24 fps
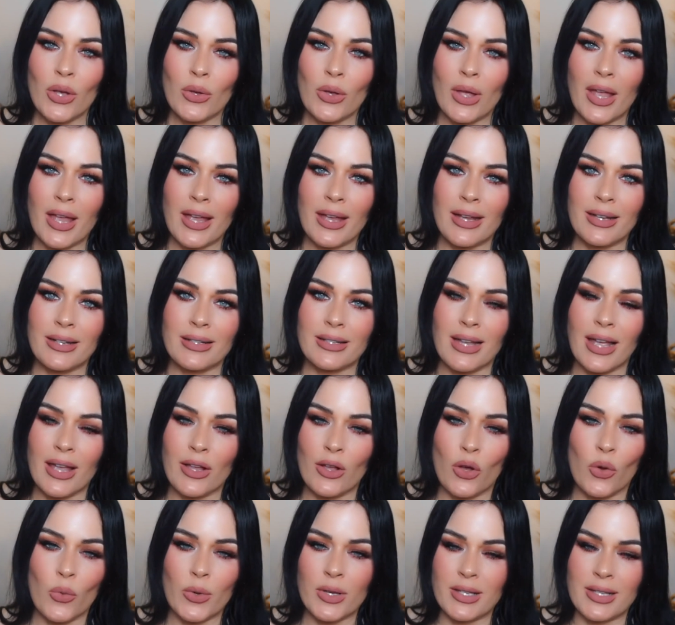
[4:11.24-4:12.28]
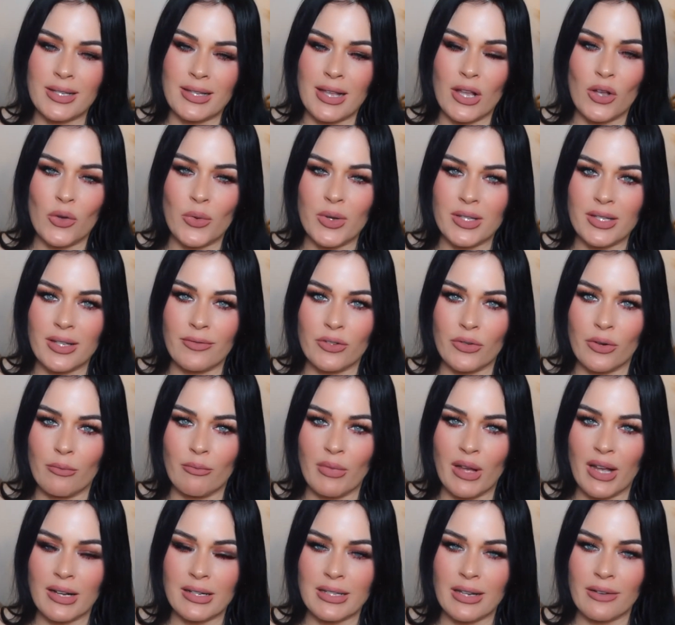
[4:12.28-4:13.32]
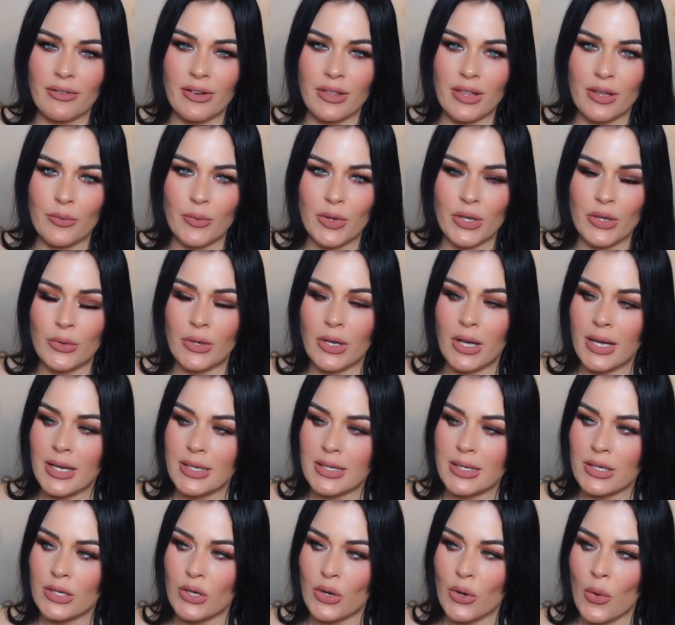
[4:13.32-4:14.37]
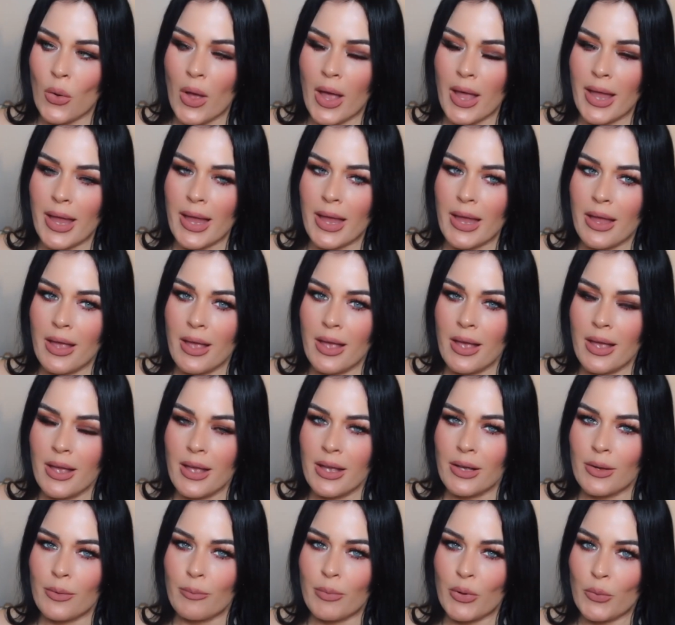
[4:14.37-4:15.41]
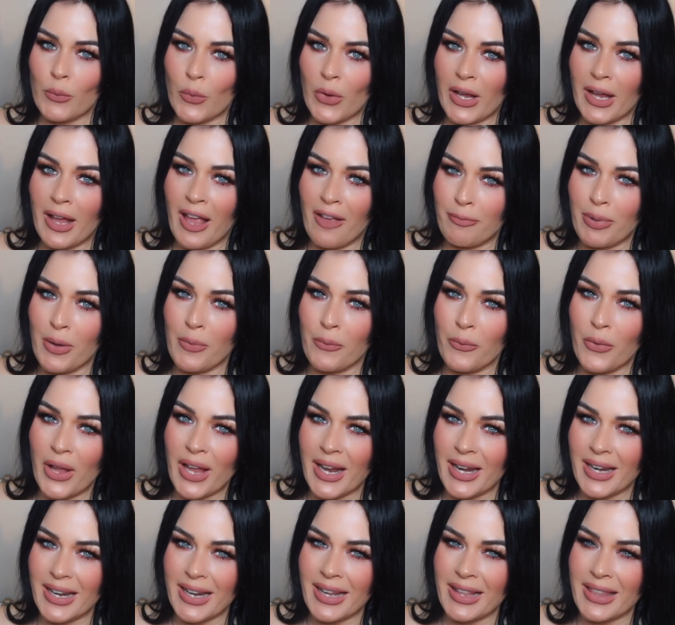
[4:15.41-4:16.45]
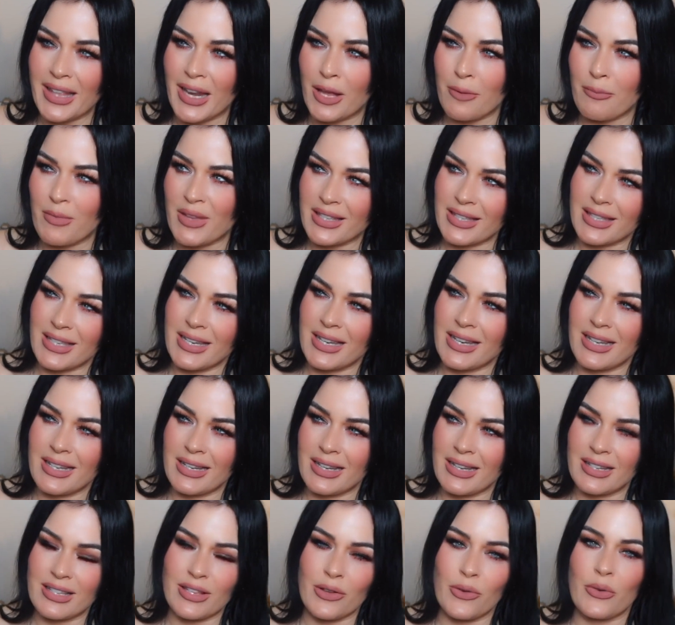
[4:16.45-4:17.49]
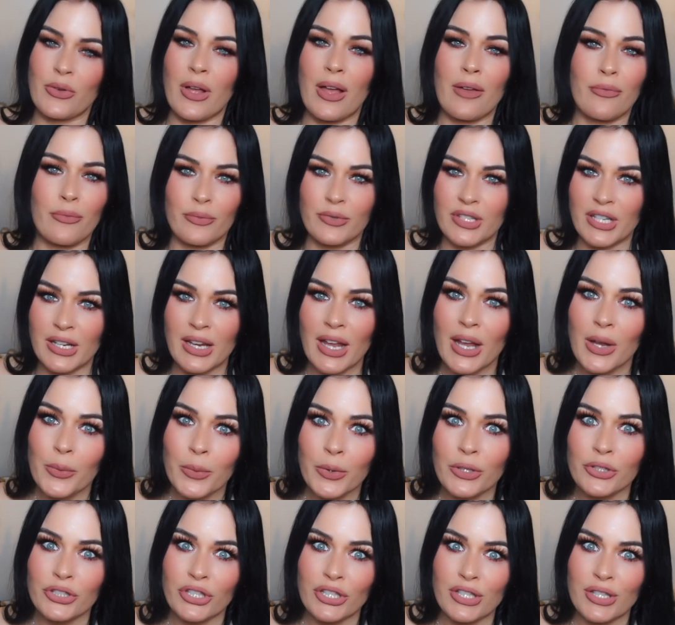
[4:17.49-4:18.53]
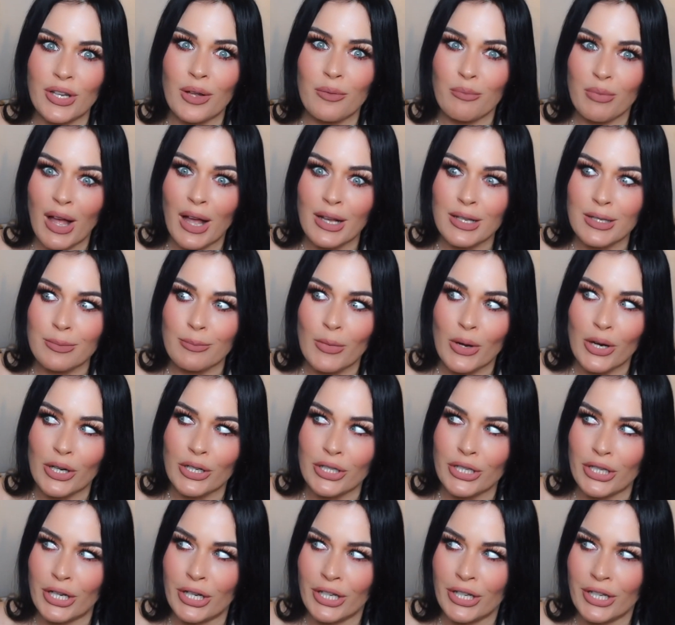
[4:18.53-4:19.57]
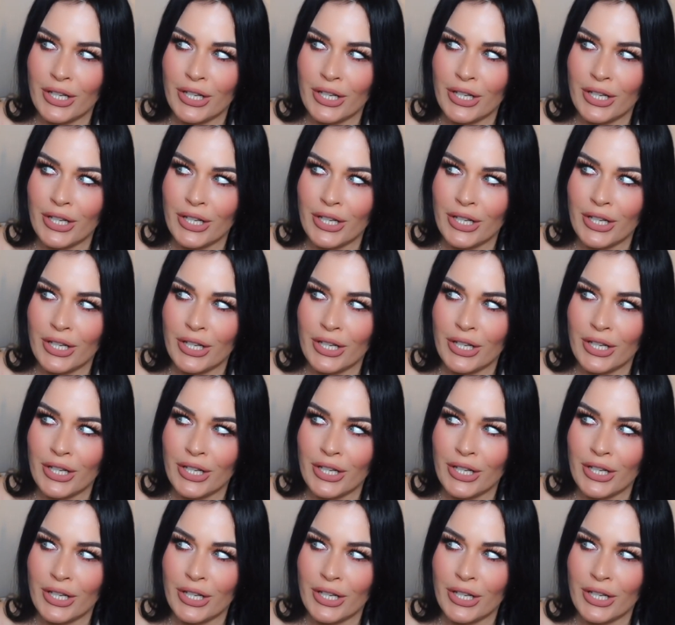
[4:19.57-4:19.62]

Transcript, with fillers: And I always love to unbox everything with you guys, so I've been waiting, and then I missed it, and so today we'll just unbox March